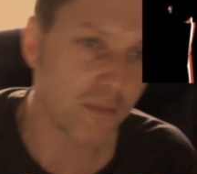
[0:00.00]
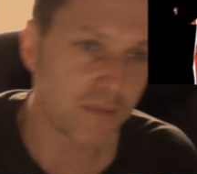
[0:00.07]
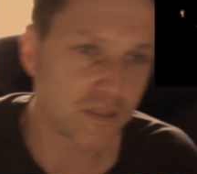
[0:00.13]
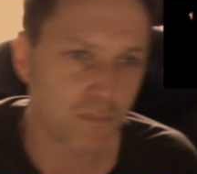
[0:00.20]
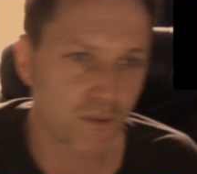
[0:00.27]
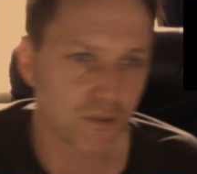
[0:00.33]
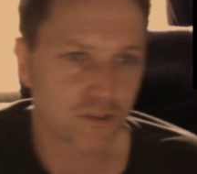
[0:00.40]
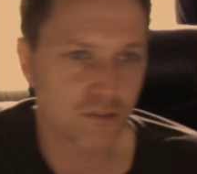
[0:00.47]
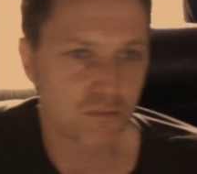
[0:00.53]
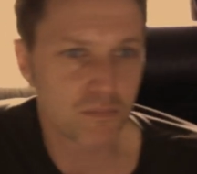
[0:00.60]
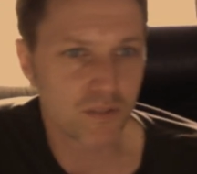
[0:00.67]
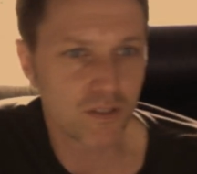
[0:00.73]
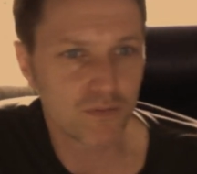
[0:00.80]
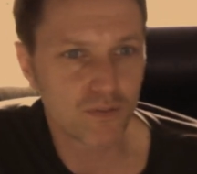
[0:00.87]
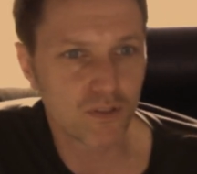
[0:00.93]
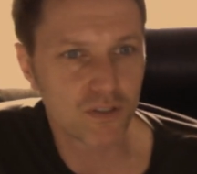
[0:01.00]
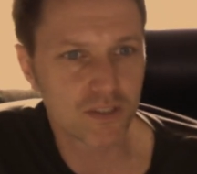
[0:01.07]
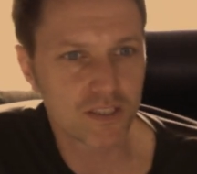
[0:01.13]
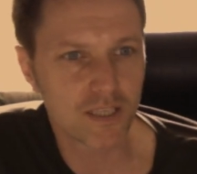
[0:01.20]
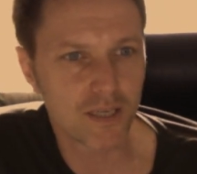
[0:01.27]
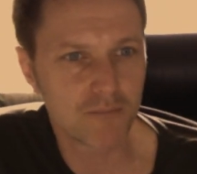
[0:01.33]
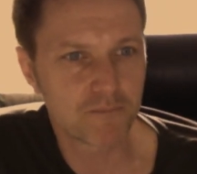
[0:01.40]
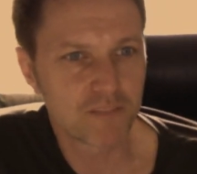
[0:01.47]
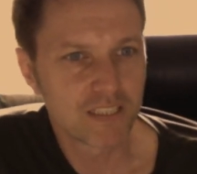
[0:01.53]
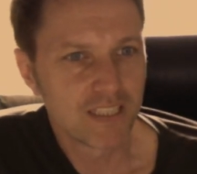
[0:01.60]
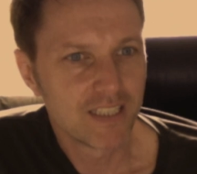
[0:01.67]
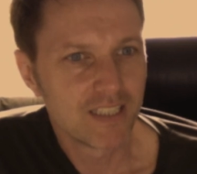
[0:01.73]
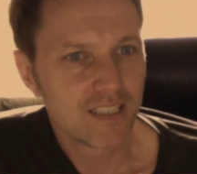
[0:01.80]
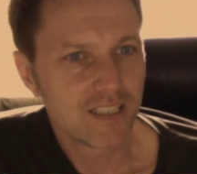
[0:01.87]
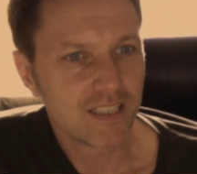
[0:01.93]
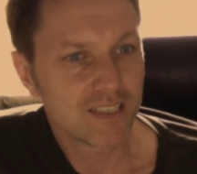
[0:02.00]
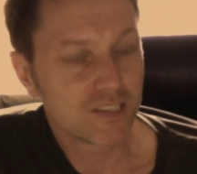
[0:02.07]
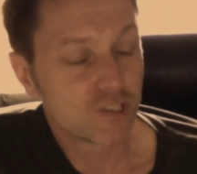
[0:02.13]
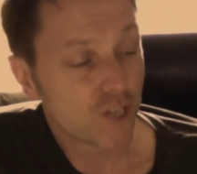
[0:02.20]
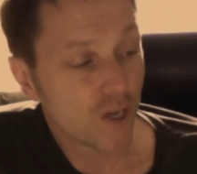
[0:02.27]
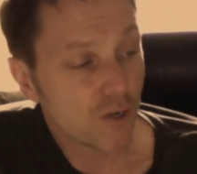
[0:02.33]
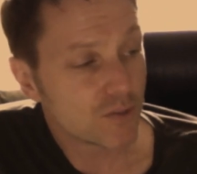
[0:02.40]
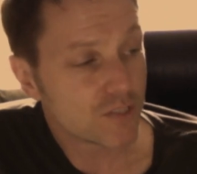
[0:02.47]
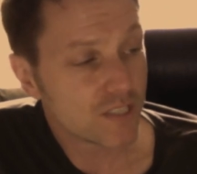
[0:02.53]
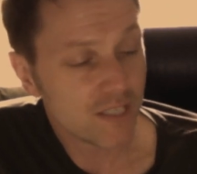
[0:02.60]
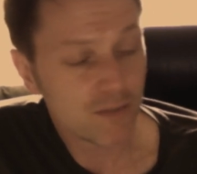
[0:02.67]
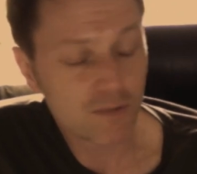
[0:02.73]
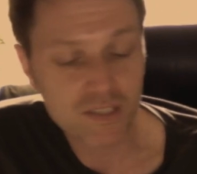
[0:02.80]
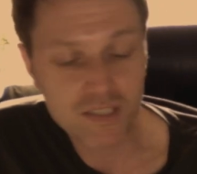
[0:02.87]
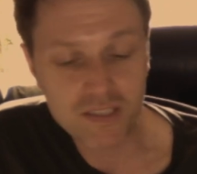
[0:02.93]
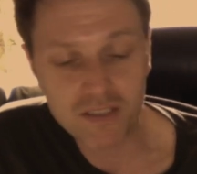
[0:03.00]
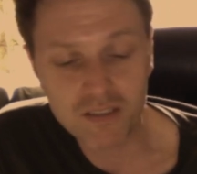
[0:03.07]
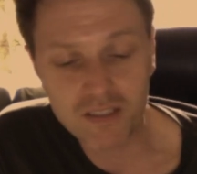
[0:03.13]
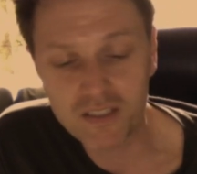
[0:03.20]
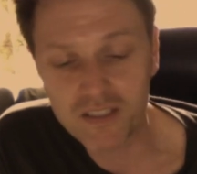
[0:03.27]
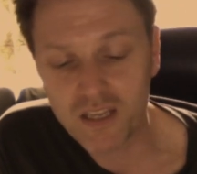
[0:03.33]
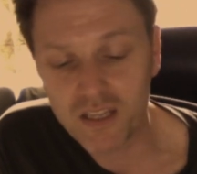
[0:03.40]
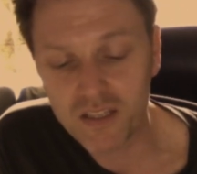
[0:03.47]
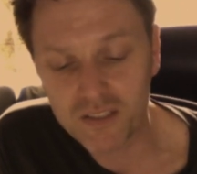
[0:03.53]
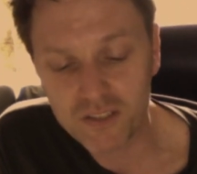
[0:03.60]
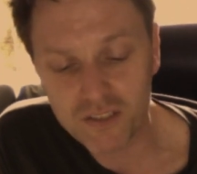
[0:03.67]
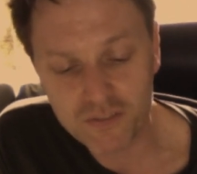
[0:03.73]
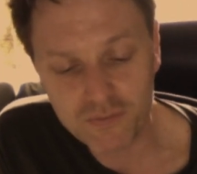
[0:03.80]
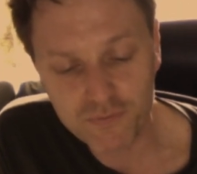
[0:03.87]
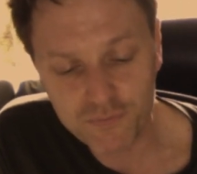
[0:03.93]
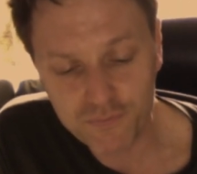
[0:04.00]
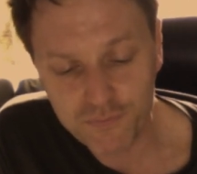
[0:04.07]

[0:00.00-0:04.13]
bottom. You've got Josie, which is another just,